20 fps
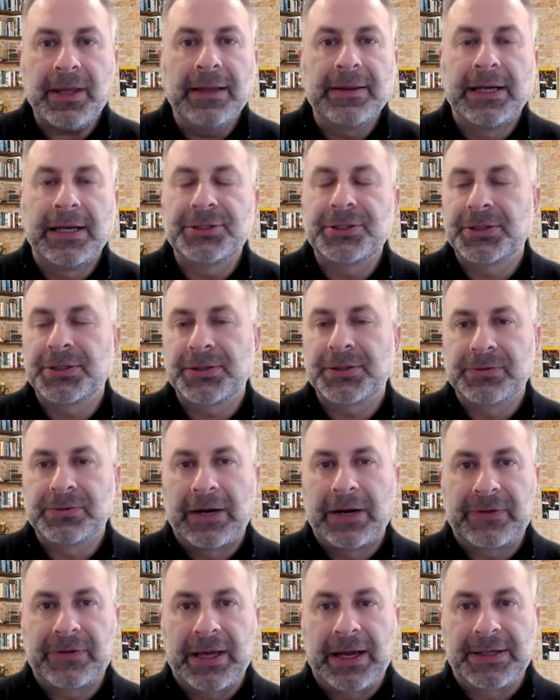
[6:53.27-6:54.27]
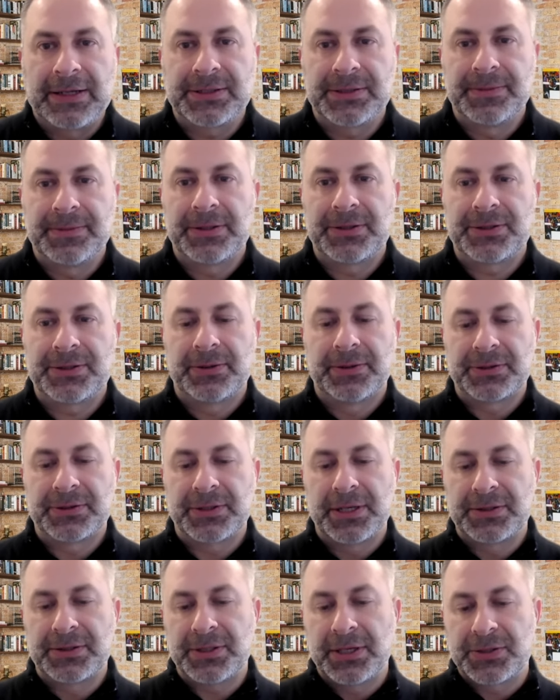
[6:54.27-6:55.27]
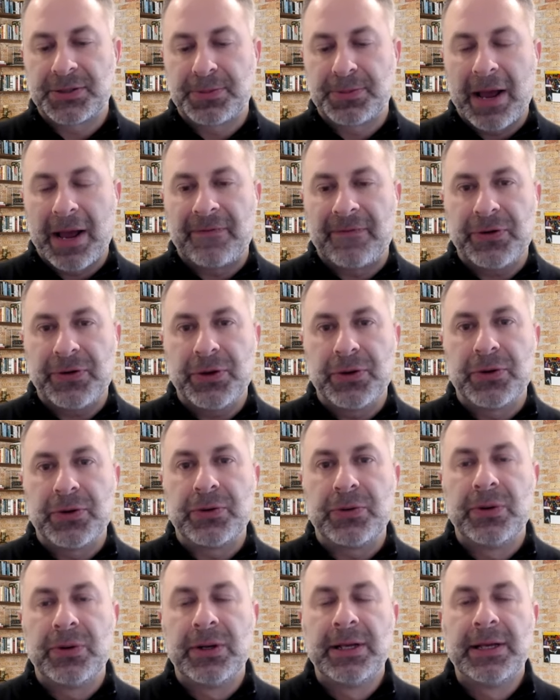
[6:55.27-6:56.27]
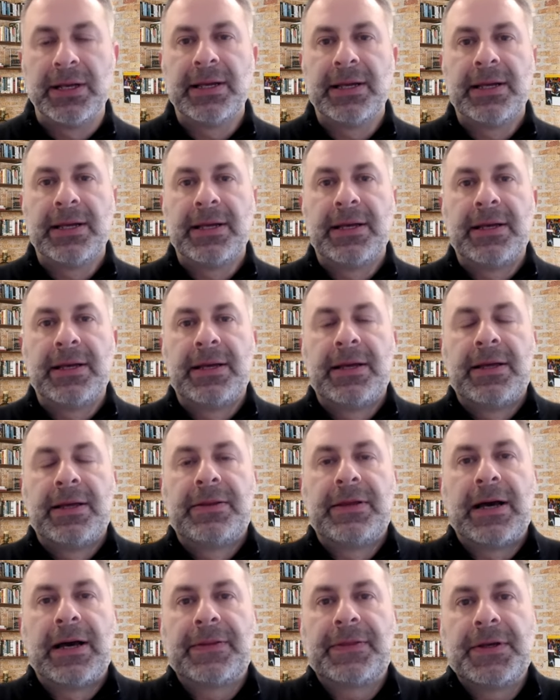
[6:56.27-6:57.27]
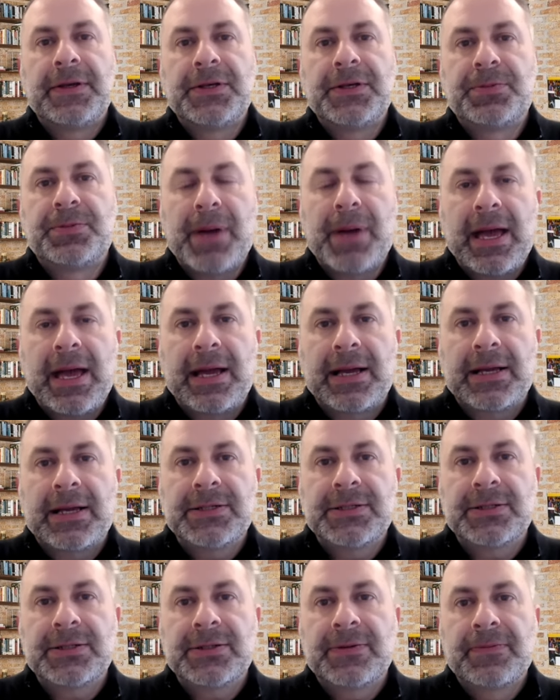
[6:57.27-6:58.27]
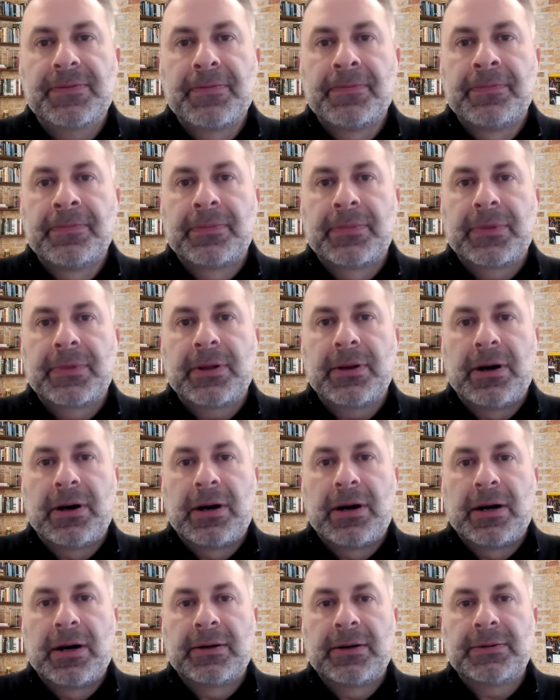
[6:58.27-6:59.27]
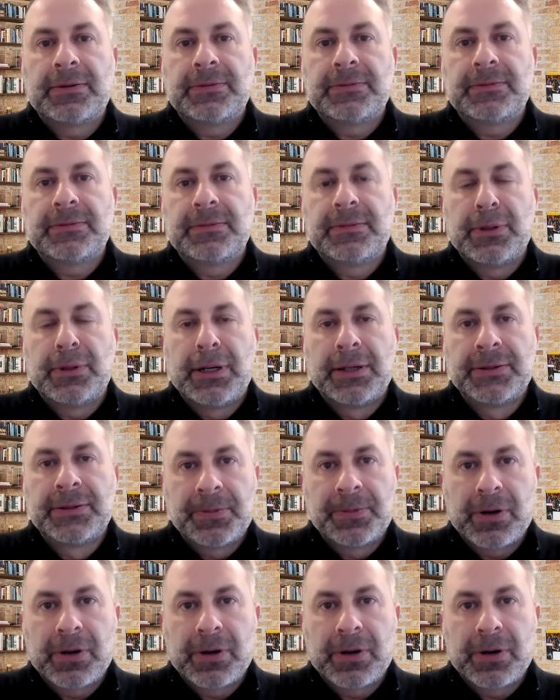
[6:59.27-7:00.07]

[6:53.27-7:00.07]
That's just a rough guesstimate. So it's my view that these banks are under